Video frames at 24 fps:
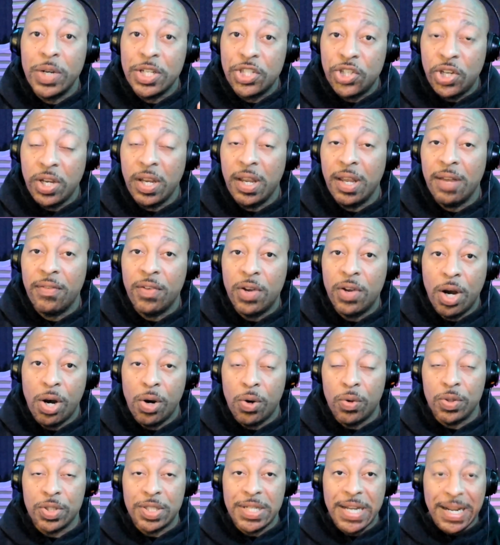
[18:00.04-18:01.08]
achieve
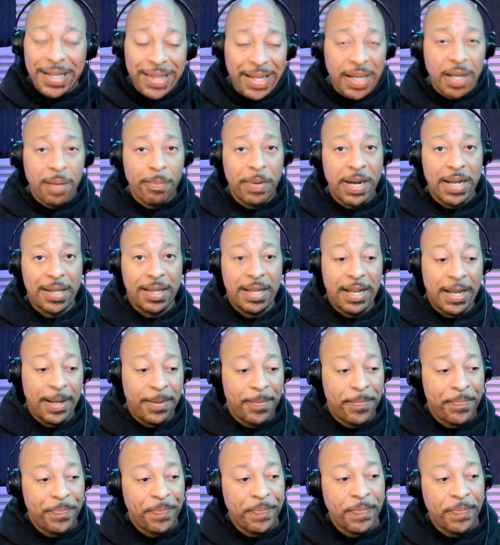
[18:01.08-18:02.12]
goals. Now, think about that.
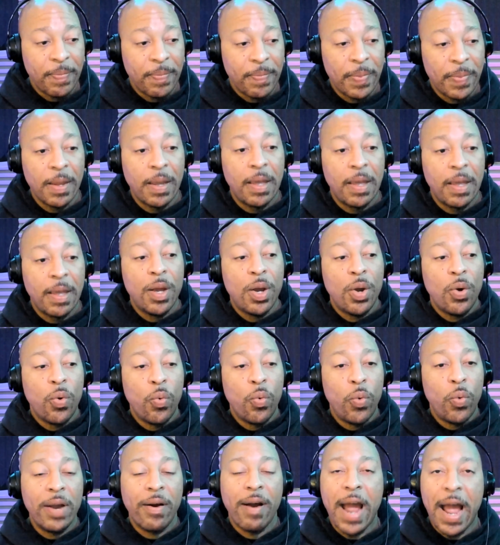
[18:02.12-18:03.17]

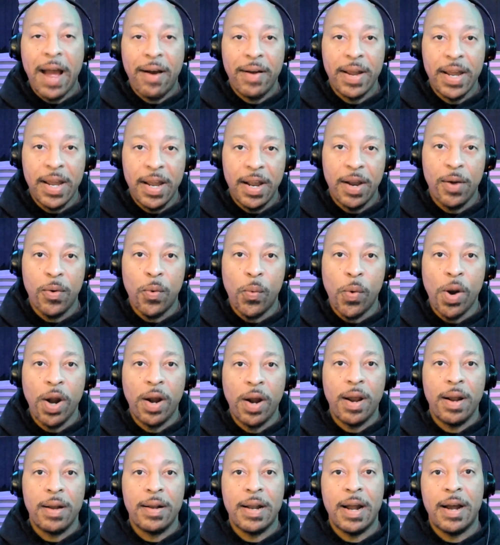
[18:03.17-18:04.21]
We are out here
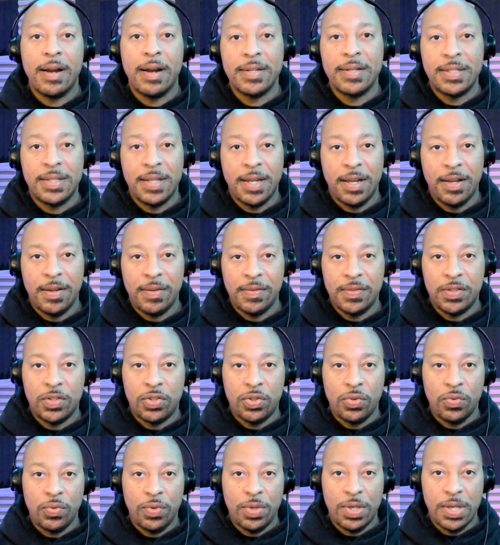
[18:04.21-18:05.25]
working ourselves
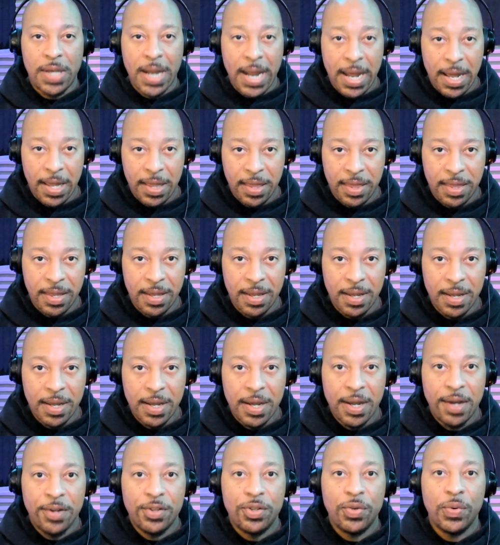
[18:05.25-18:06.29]
to death
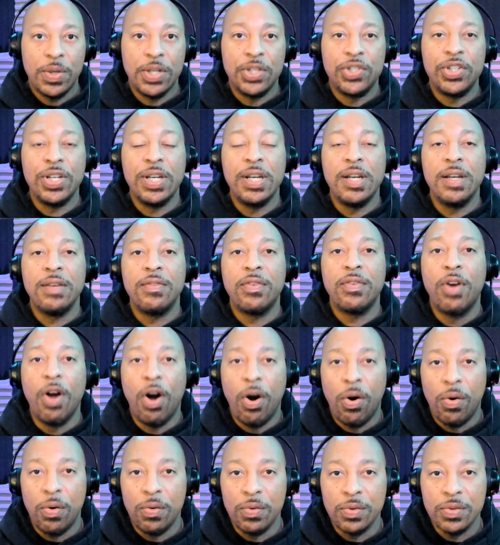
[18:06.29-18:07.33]
to achieve
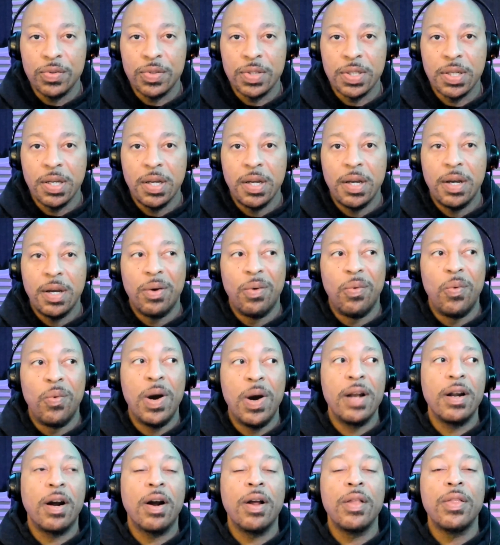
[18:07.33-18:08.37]
goals.
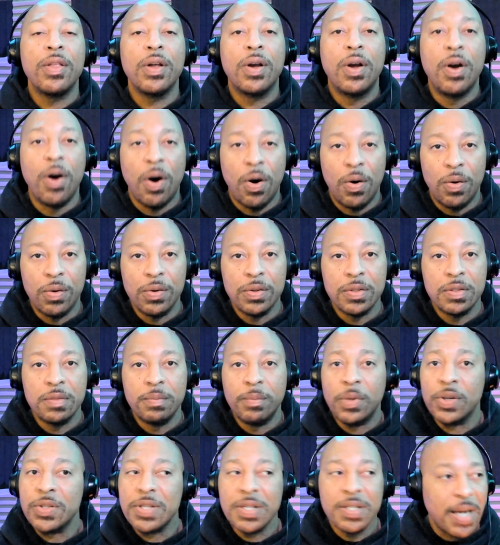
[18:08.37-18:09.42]
What are the goals?
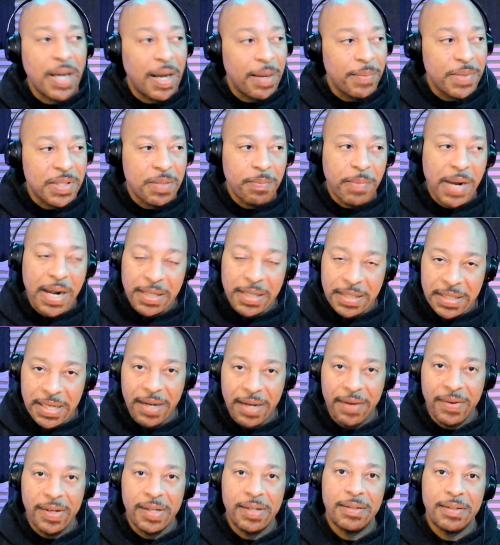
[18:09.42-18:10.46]
Most of the time, it's
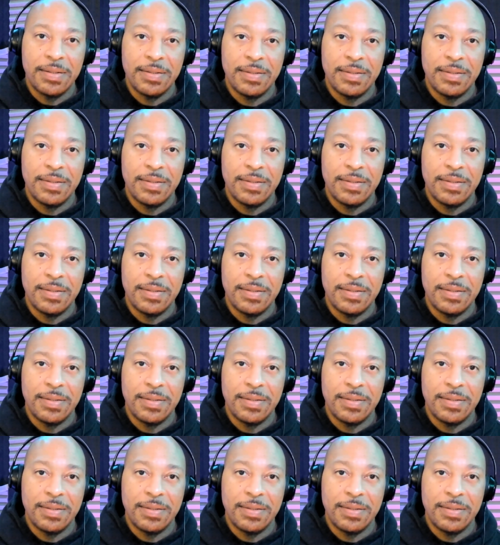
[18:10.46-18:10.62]
monetary,